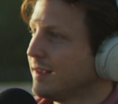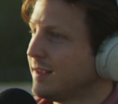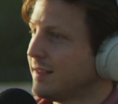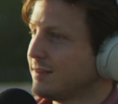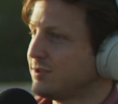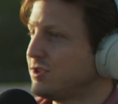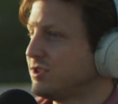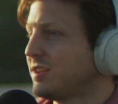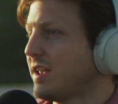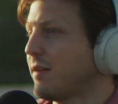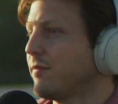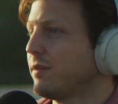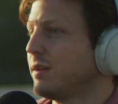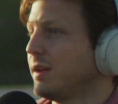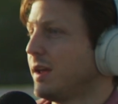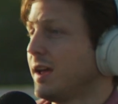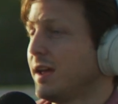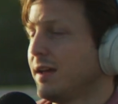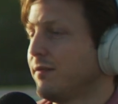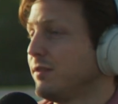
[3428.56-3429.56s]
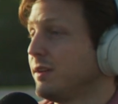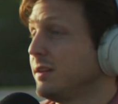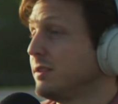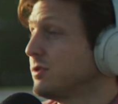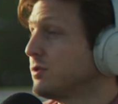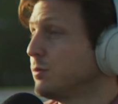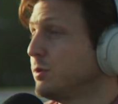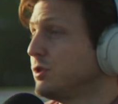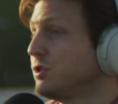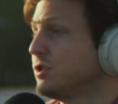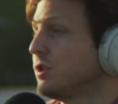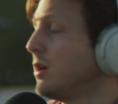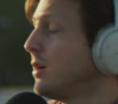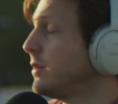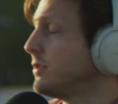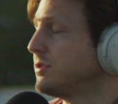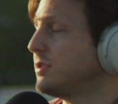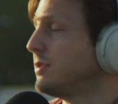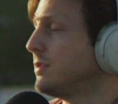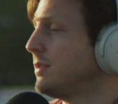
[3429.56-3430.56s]
Just having to switch
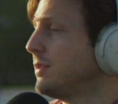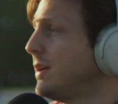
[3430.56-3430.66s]
songs at the